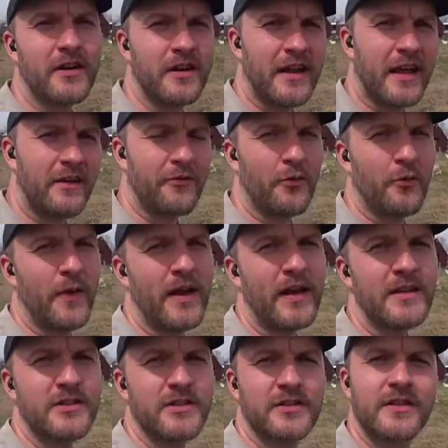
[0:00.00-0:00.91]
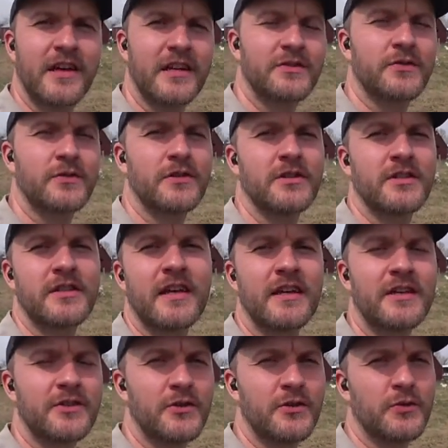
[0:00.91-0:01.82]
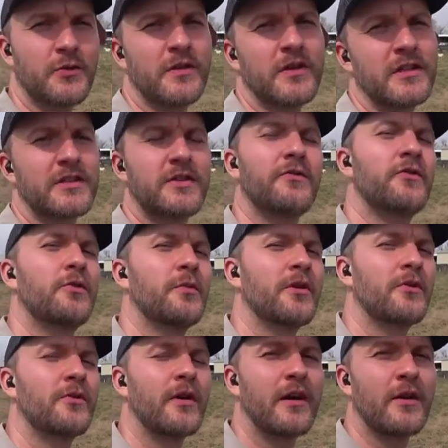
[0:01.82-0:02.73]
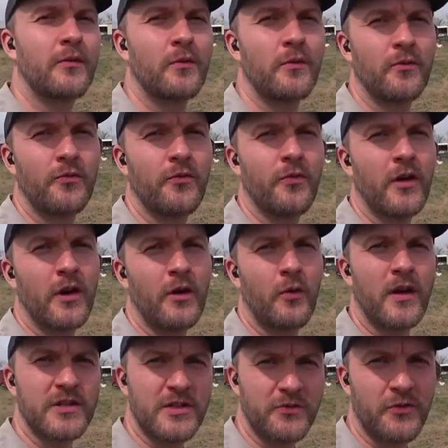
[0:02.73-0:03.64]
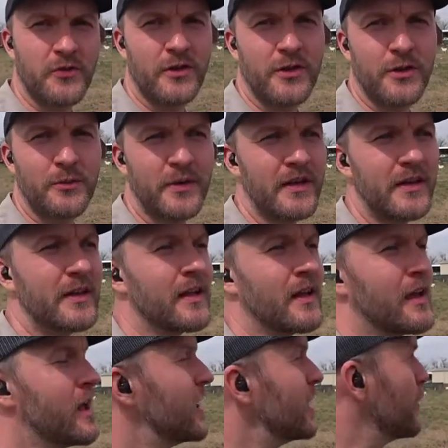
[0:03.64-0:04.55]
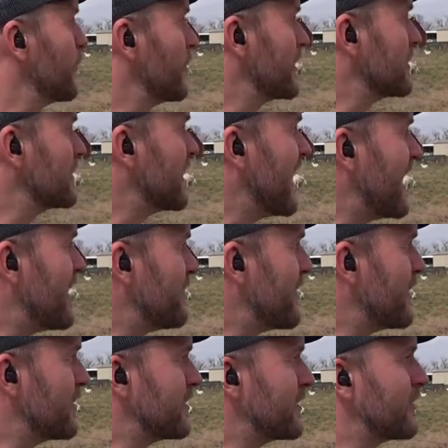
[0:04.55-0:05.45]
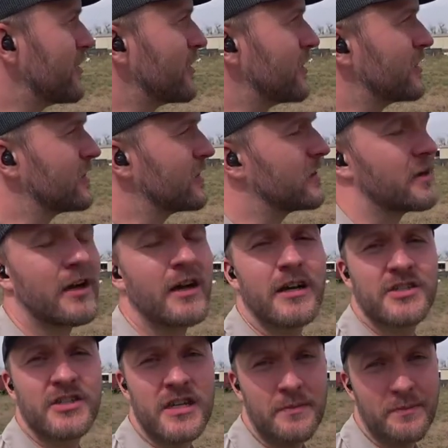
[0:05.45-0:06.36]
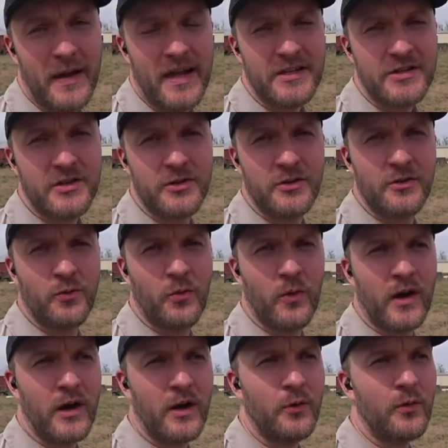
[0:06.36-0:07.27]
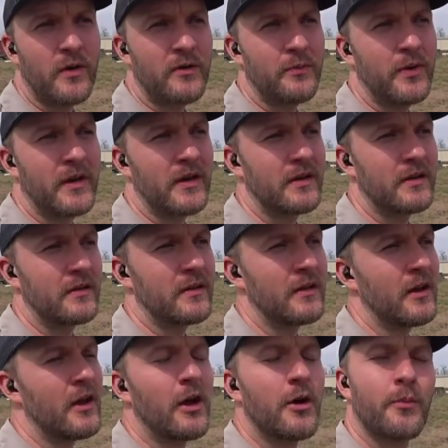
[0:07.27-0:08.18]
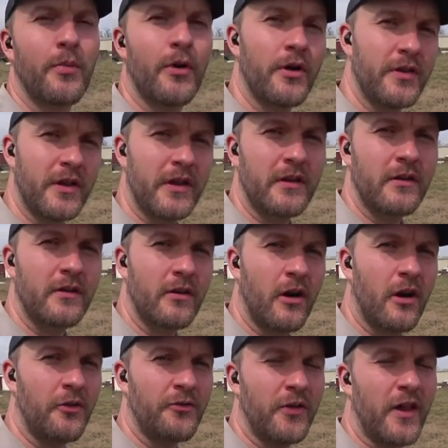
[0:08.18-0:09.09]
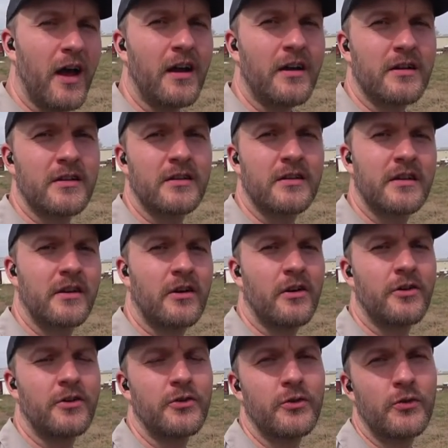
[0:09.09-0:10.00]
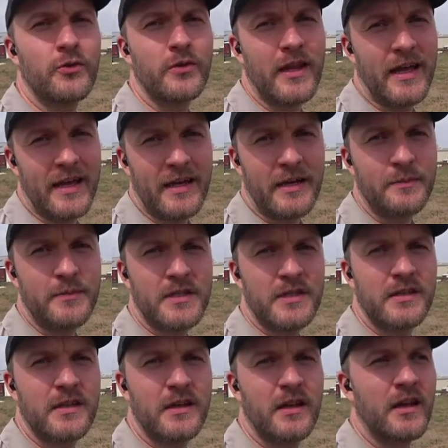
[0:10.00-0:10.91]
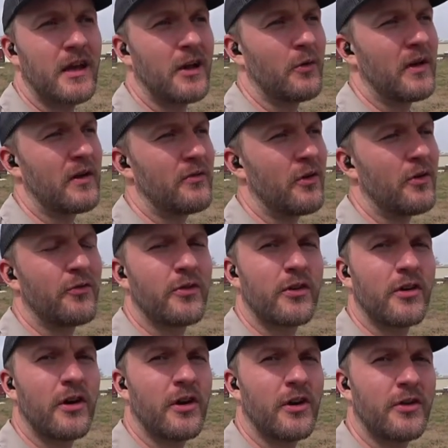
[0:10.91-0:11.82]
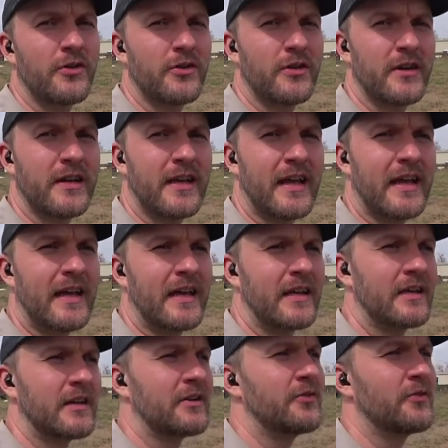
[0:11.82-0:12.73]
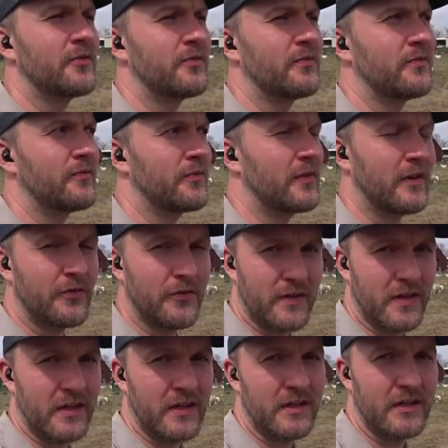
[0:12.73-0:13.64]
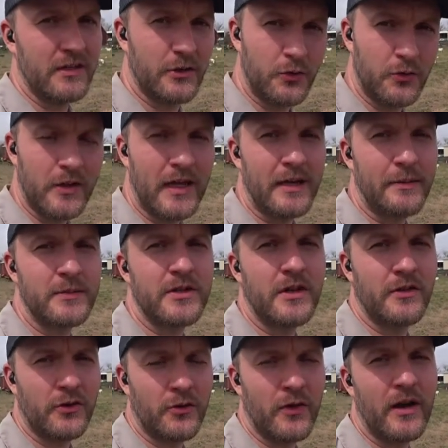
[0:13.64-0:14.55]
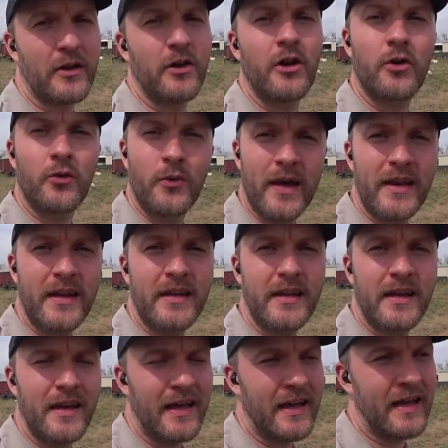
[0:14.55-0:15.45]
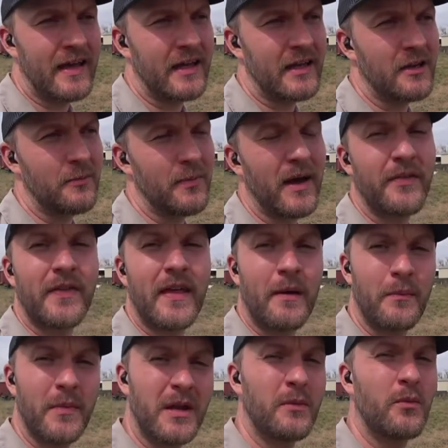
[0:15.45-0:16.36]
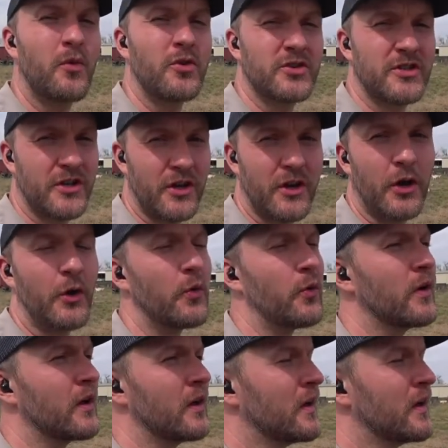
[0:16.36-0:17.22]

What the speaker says: at Heifer Ranch. Thanks for staying tuned with us if you've been around watching for a little bit. We are live out in our sheep pasture where we've been birthing our flock and our new lambs. We have over 150 new lambs on the ground already and about that many more to go.